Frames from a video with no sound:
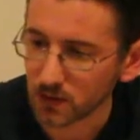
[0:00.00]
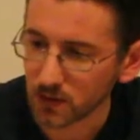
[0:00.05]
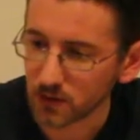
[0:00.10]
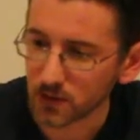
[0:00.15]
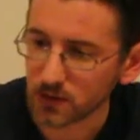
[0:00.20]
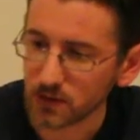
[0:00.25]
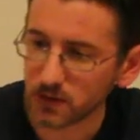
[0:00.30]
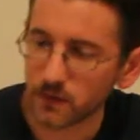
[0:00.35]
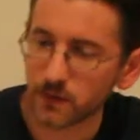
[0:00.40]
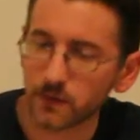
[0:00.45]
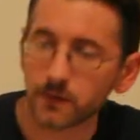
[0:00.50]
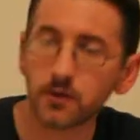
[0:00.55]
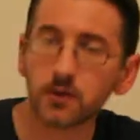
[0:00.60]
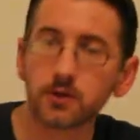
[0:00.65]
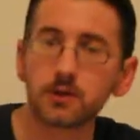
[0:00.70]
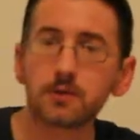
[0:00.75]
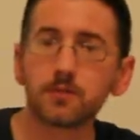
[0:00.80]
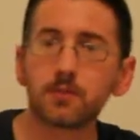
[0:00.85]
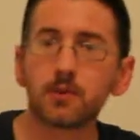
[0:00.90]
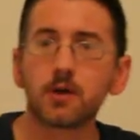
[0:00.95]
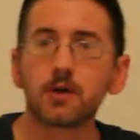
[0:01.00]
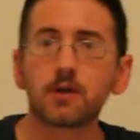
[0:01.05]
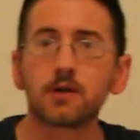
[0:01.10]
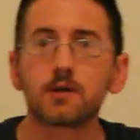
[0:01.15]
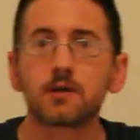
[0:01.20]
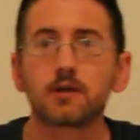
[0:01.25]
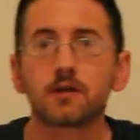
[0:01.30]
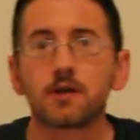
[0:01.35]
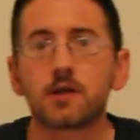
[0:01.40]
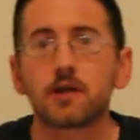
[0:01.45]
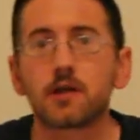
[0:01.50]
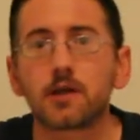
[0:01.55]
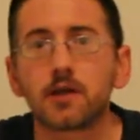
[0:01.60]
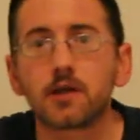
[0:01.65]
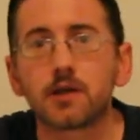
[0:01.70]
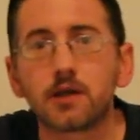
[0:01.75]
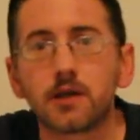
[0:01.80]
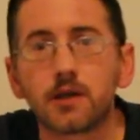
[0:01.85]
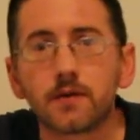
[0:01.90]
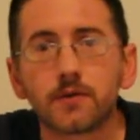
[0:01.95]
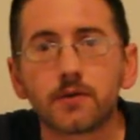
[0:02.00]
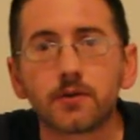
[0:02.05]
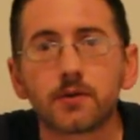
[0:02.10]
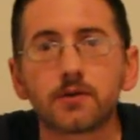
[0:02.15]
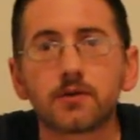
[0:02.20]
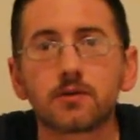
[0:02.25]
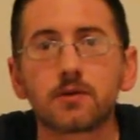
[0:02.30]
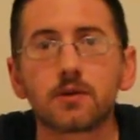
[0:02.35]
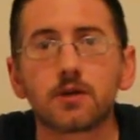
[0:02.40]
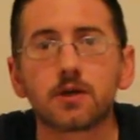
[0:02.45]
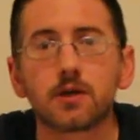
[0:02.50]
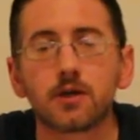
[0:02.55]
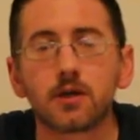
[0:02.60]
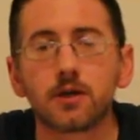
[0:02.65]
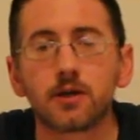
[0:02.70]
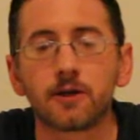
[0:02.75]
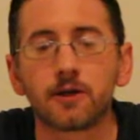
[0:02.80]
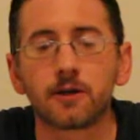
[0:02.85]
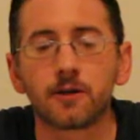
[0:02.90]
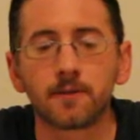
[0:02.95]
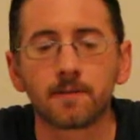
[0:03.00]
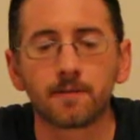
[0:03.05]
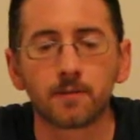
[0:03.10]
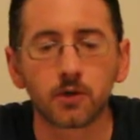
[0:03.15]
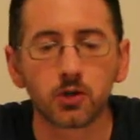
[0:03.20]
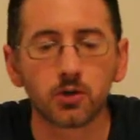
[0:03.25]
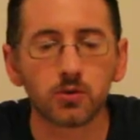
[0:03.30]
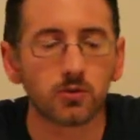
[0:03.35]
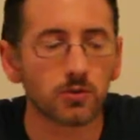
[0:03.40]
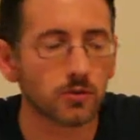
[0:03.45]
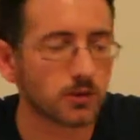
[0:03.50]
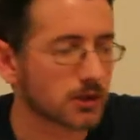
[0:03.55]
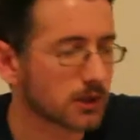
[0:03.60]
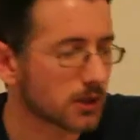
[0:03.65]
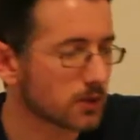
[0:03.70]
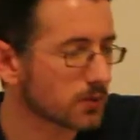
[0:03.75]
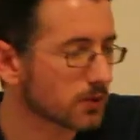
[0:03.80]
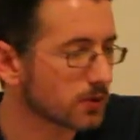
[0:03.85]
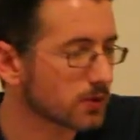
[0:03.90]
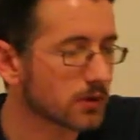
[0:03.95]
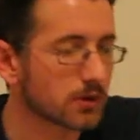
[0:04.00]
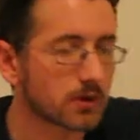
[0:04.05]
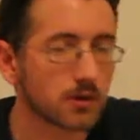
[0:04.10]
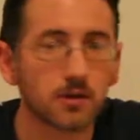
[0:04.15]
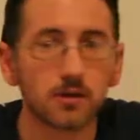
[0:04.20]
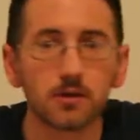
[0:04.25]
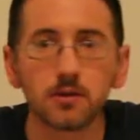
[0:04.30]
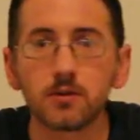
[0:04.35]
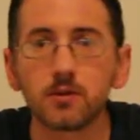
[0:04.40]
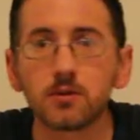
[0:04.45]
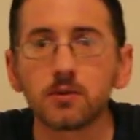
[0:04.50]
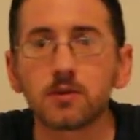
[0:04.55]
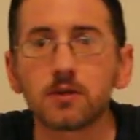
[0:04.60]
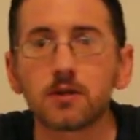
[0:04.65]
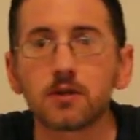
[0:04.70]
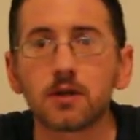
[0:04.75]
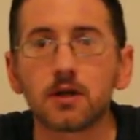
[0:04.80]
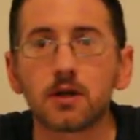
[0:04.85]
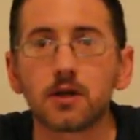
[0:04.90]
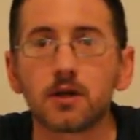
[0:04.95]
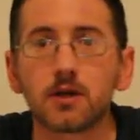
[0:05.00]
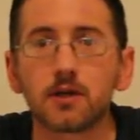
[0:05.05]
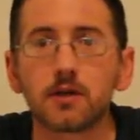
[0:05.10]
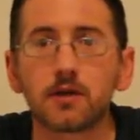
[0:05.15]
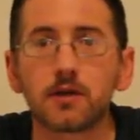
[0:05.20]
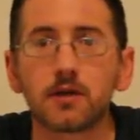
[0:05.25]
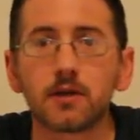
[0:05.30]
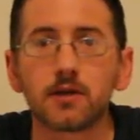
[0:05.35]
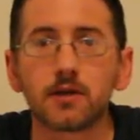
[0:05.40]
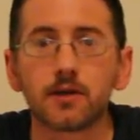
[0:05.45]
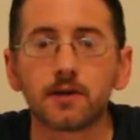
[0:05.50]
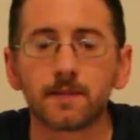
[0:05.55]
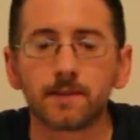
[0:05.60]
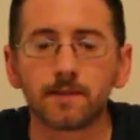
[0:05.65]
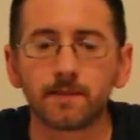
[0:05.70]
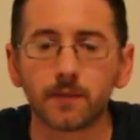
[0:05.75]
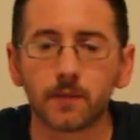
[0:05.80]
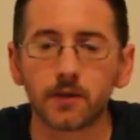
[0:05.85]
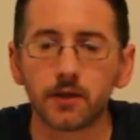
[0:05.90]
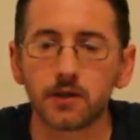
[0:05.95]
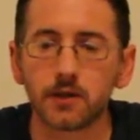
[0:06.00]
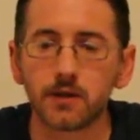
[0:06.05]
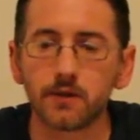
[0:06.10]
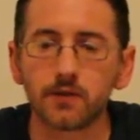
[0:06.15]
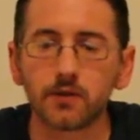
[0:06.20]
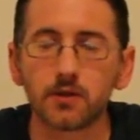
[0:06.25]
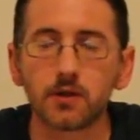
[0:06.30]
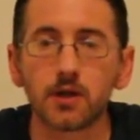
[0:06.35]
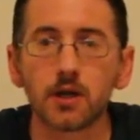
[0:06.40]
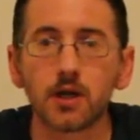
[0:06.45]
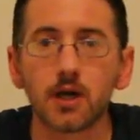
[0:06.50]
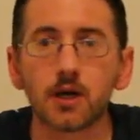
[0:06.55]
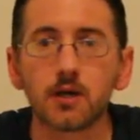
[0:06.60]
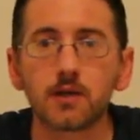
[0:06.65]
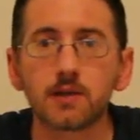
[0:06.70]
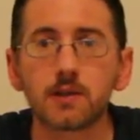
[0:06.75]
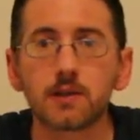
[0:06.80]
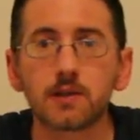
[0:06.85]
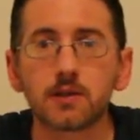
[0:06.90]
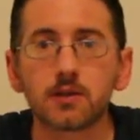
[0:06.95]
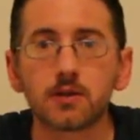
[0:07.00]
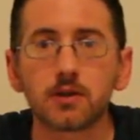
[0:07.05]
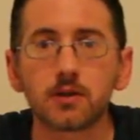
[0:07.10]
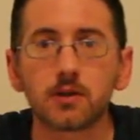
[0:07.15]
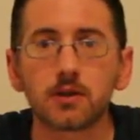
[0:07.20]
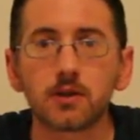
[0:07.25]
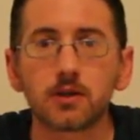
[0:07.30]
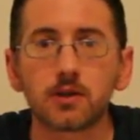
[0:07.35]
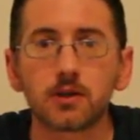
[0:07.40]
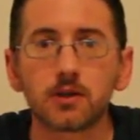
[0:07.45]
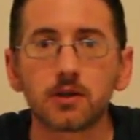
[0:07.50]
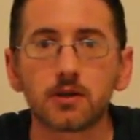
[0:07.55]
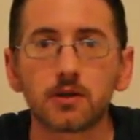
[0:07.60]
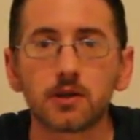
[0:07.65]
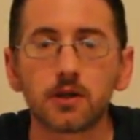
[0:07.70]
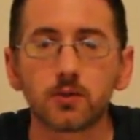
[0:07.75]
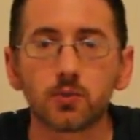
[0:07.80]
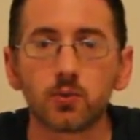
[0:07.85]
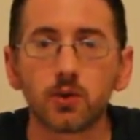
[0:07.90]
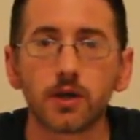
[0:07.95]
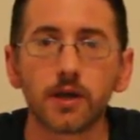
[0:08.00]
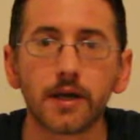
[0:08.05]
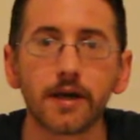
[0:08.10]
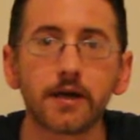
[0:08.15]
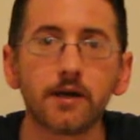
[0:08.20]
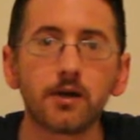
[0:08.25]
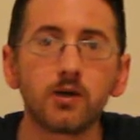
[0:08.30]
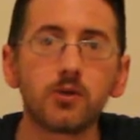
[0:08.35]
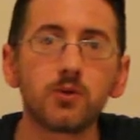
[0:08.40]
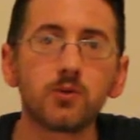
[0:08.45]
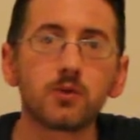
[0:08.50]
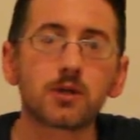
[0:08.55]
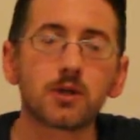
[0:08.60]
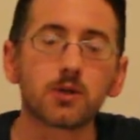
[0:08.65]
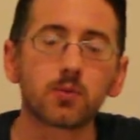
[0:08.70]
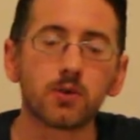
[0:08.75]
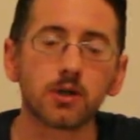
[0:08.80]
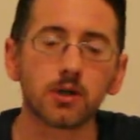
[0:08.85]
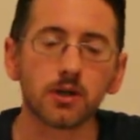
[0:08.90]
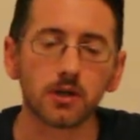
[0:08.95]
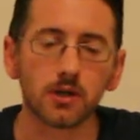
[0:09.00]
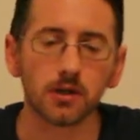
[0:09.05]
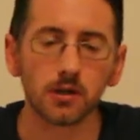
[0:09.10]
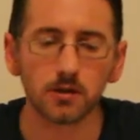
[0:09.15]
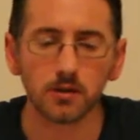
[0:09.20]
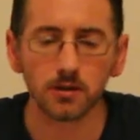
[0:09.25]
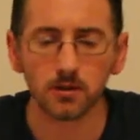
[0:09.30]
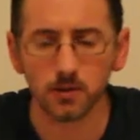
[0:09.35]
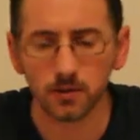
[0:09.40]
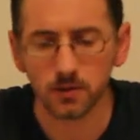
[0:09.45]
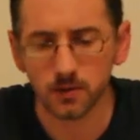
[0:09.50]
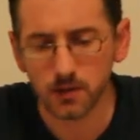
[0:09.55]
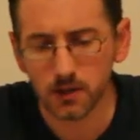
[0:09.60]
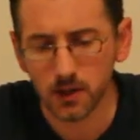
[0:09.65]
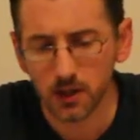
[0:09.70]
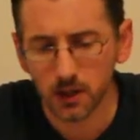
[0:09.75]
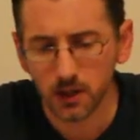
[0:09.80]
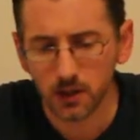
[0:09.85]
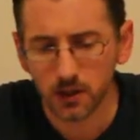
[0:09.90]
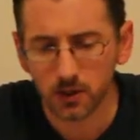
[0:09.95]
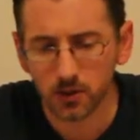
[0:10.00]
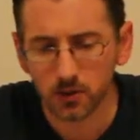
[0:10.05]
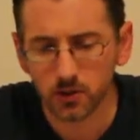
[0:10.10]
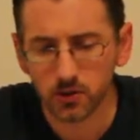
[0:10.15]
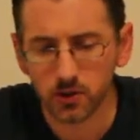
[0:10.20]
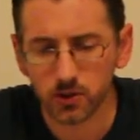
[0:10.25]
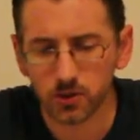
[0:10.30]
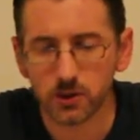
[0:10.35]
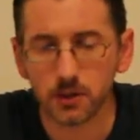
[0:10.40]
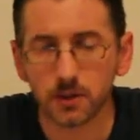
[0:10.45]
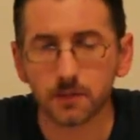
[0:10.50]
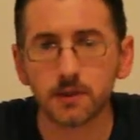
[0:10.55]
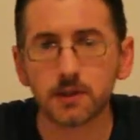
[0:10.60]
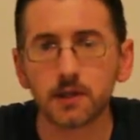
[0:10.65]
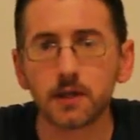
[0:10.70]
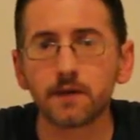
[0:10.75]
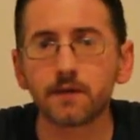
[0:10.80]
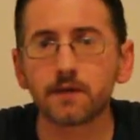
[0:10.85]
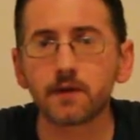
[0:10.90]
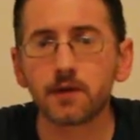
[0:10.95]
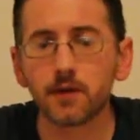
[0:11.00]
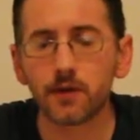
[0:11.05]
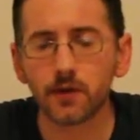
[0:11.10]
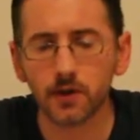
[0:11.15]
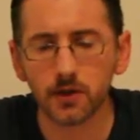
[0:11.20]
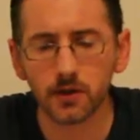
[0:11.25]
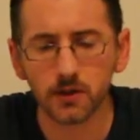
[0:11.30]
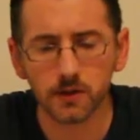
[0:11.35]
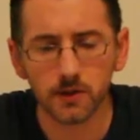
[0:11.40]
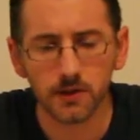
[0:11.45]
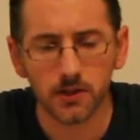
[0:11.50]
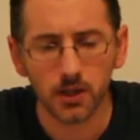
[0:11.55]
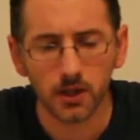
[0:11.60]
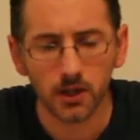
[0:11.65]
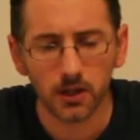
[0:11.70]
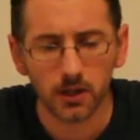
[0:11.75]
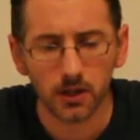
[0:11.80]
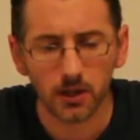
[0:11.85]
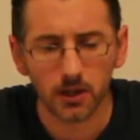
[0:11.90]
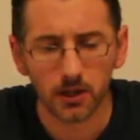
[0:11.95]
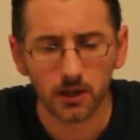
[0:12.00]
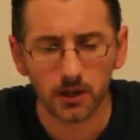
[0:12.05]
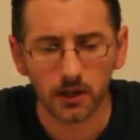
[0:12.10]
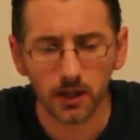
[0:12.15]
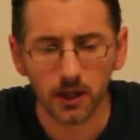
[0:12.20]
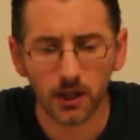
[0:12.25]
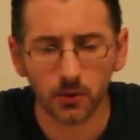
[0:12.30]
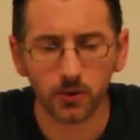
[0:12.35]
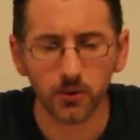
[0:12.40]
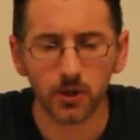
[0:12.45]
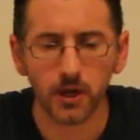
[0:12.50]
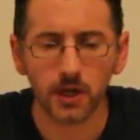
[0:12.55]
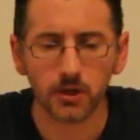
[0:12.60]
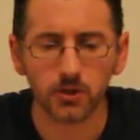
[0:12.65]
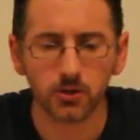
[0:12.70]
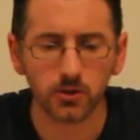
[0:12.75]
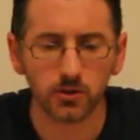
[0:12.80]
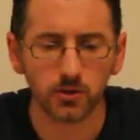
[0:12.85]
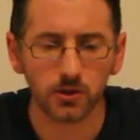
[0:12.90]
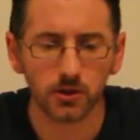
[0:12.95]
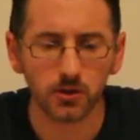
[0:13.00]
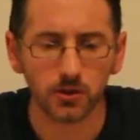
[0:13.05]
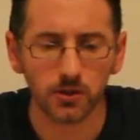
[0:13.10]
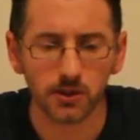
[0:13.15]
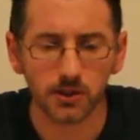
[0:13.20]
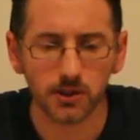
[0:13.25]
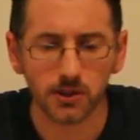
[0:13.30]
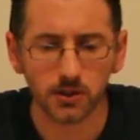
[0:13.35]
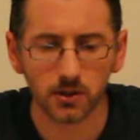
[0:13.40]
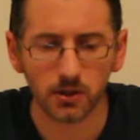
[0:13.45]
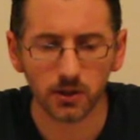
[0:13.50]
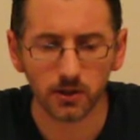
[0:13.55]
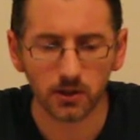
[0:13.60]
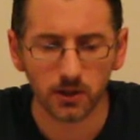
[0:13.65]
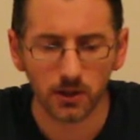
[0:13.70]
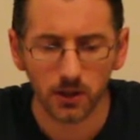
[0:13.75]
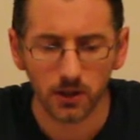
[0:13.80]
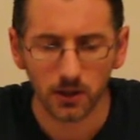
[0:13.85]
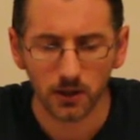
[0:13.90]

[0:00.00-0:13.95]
In the first part I covered the tools that we're going to use and the different cans that we can use and we cannot use. Also some safety things, and now we're actually going to start